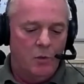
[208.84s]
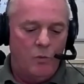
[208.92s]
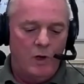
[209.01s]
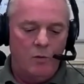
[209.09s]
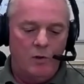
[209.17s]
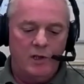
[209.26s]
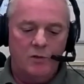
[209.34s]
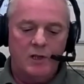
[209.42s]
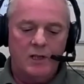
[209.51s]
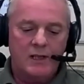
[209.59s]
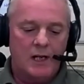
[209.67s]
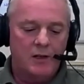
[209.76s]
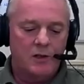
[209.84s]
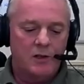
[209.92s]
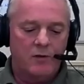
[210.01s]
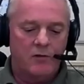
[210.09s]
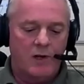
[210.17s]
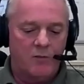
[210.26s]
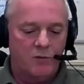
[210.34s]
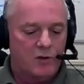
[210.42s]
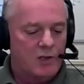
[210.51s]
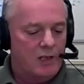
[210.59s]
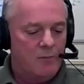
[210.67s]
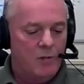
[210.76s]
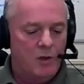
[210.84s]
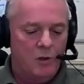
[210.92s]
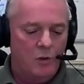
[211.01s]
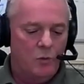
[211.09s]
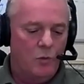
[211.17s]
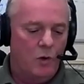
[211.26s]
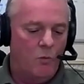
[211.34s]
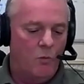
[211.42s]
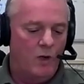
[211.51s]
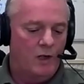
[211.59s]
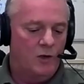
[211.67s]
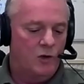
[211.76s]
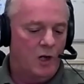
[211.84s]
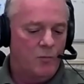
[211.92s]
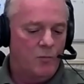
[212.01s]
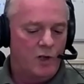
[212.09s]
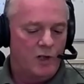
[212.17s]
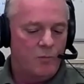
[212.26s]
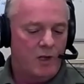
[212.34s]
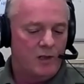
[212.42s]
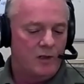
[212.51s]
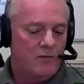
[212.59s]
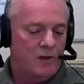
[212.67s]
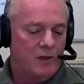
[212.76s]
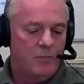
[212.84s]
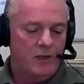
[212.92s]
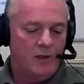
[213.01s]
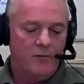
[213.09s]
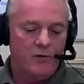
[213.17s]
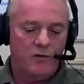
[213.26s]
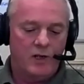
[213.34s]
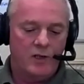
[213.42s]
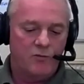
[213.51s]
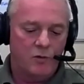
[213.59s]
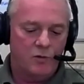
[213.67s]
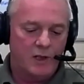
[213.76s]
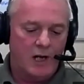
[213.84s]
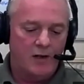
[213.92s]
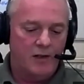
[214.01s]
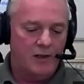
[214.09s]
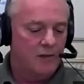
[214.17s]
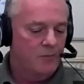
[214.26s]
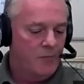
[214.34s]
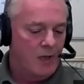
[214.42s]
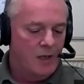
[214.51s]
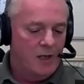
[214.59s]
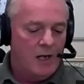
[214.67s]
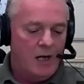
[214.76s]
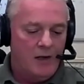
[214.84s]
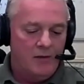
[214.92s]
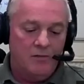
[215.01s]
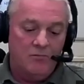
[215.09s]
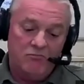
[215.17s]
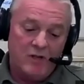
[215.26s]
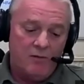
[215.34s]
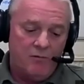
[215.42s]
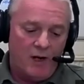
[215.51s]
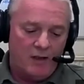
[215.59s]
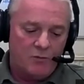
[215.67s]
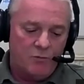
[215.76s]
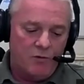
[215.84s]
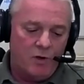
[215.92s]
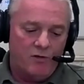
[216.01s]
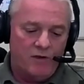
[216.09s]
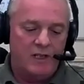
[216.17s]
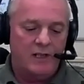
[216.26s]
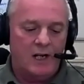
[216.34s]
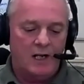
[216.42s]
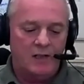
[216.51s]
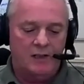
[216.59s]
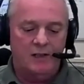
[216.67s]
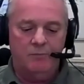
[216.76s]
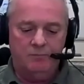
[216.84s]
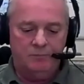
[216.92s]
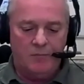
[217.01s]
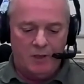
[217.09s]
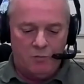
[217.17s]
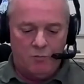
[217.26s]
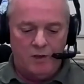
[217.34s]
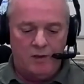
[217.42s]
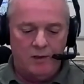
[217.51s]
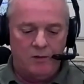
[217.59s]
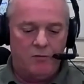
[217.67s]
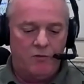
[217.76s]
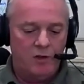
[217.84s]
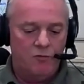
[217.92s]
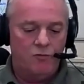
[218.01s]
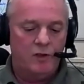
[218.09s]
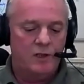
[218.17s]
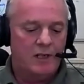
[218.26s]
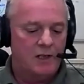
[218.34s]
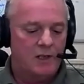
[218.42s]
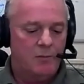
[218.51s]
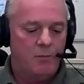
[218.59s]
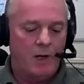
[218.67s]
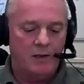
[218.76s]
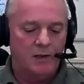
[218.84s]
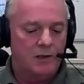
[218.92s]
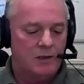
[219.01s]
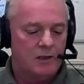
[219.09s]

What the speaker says: We will use the talents of the grounds team, who will enjoy the prospect of a little bit of grassroots gardening. And in fact, we've already started with 300 tansy plant